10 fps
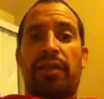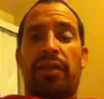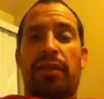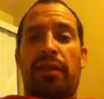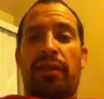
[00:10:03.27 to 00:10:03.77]

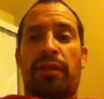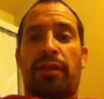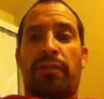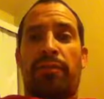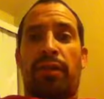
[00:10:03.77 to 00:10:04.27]

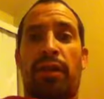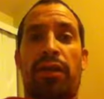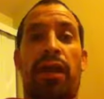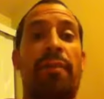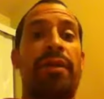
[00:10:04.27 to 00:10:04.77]

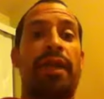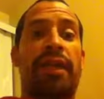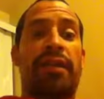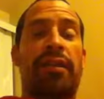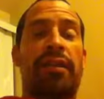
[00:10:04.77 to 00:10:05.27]

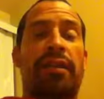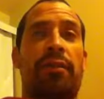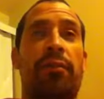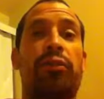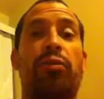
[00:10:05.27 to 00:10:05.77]
nominated,
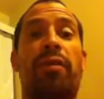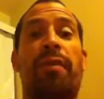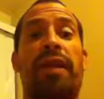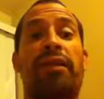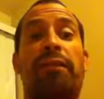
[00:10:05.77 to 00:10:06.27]
which would have
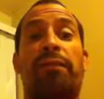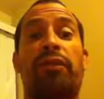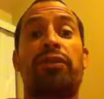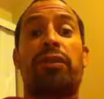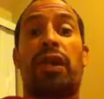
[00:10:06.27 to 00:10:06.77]
made it the
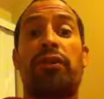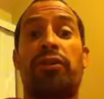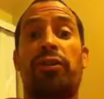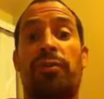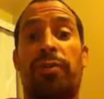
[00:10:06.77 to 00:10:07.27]
first
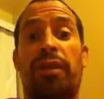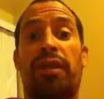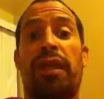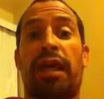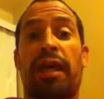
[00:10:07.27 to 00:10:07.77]

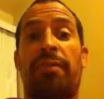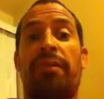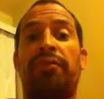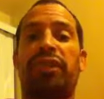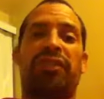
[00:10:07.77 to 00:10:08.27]
non-European
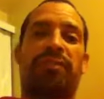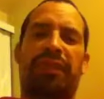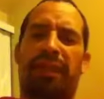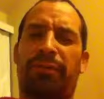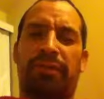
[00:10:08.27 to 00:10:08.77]
IMF chief, but
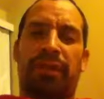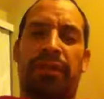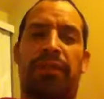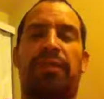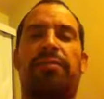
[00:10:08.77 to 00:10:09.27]
that was
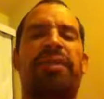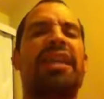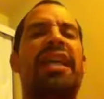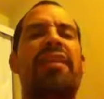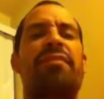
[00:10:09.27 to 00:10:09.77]
not done. But
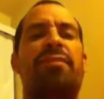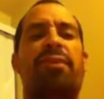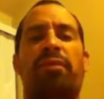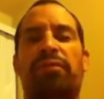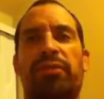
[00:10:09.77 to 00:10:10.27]
they gave him a
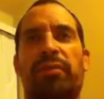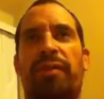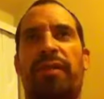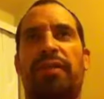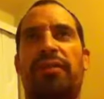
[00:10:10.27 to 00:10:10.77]
pope, so
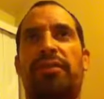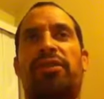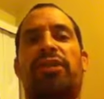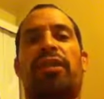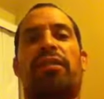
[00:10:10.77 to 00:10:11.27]
maybe that's the
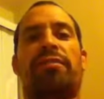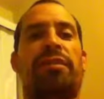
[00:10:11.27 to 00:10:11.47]
trade-off.